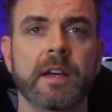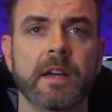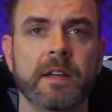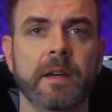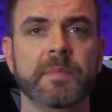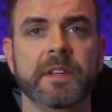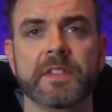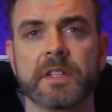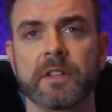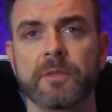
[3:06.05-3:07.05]
I believe
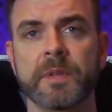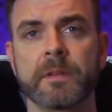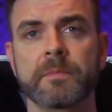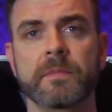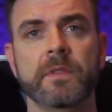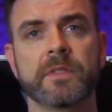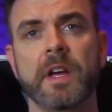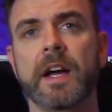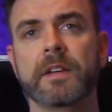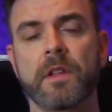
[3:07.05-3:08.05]
it's aluminum. It was a
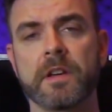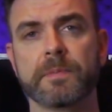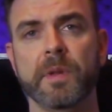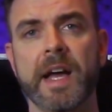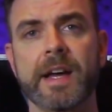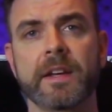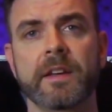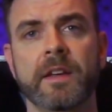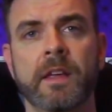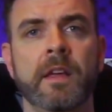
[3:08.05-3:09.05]
high gloss black.
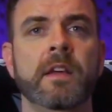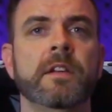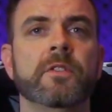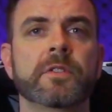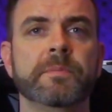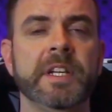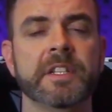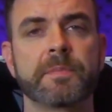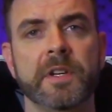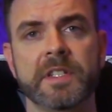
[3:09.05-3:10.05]
No
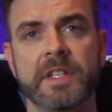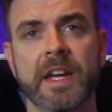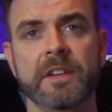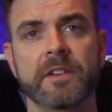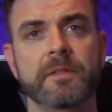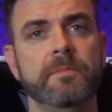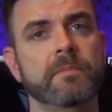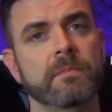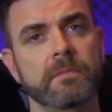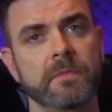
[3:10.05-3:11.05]
complaints, pretty standard,
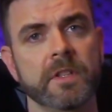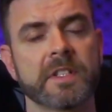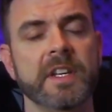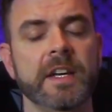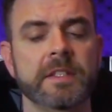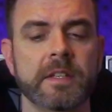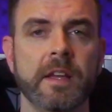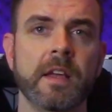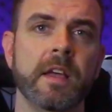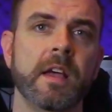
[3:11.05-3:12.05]
looks nice.
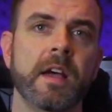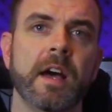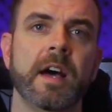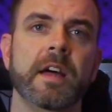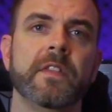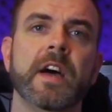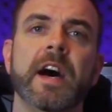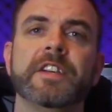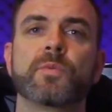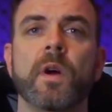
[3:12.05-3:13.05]
The
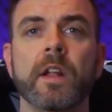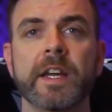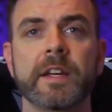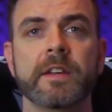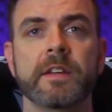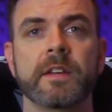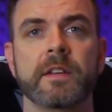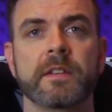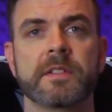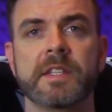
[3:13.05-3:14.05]
hydraulic
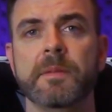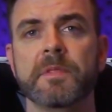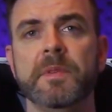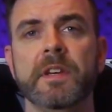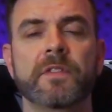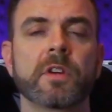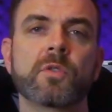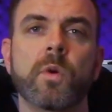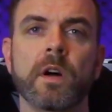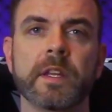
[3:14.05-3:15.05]
seemed to be of good
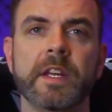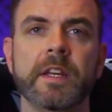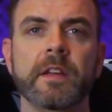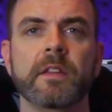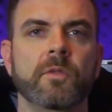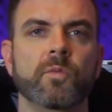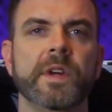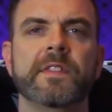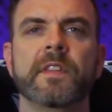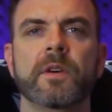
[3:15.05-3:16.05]
quality.
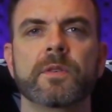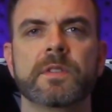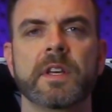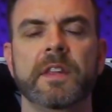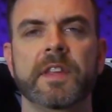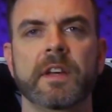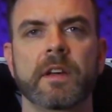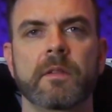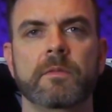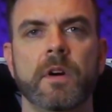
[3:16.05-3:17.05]
With those, I think
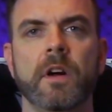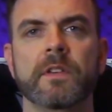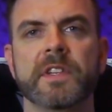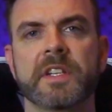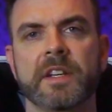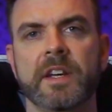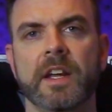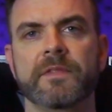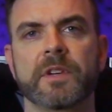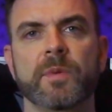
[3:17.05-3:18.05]
all of us can
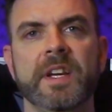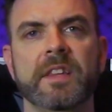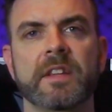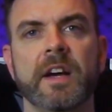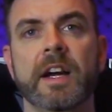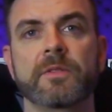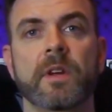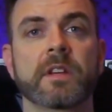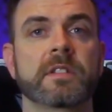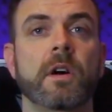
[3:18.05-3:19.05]
kind of agree that the
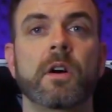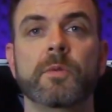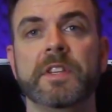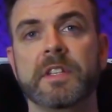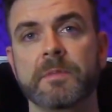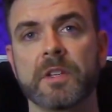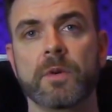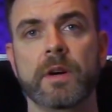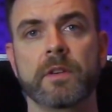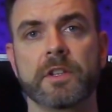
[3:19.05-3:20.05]
hydraulics always seem to
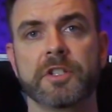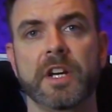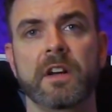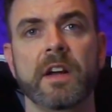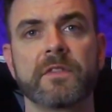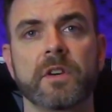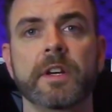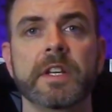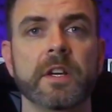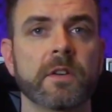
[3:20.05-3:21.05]
go out on a chair after
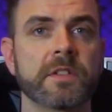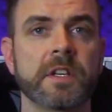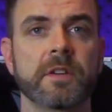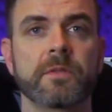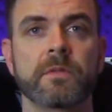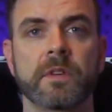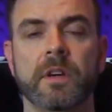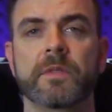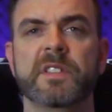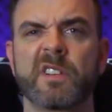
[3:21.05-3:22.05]
a year or two.
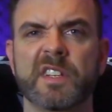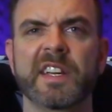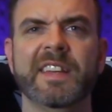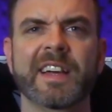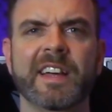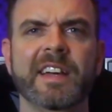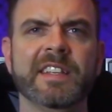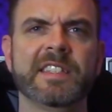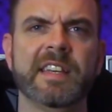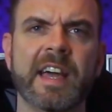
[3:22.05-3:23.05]
You always start to get that kind
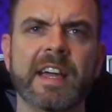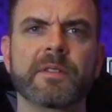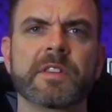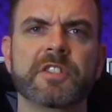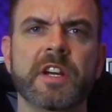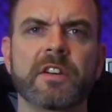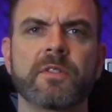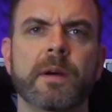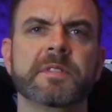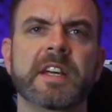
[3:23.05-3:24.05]
of sag where the chair
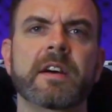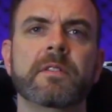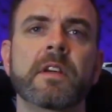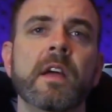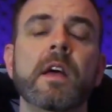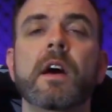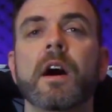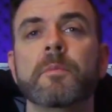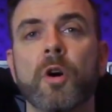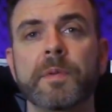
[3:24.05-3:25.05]
drops down.
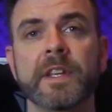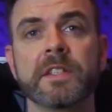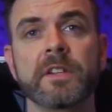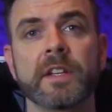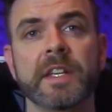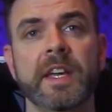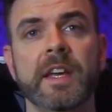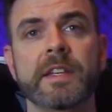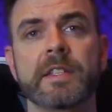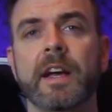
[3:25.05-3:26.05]
I'm hoping that's not the
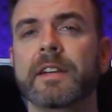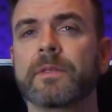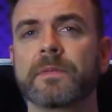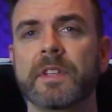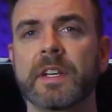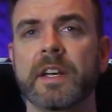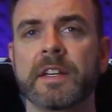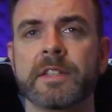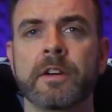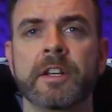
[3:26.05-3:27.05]
case. I don't think I
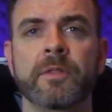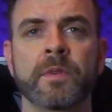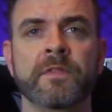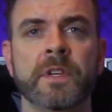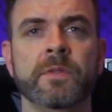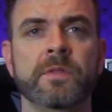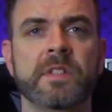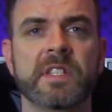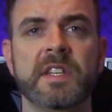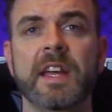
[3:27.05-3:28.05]
saw any reviews
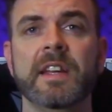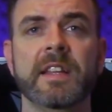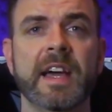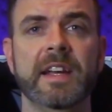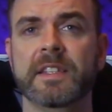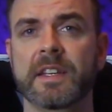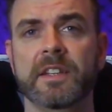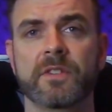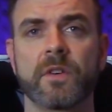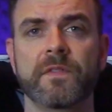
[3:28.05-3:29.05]
stating that as
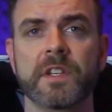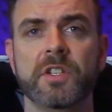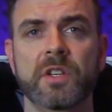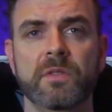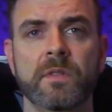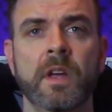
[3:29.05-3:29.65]
any sort of issue.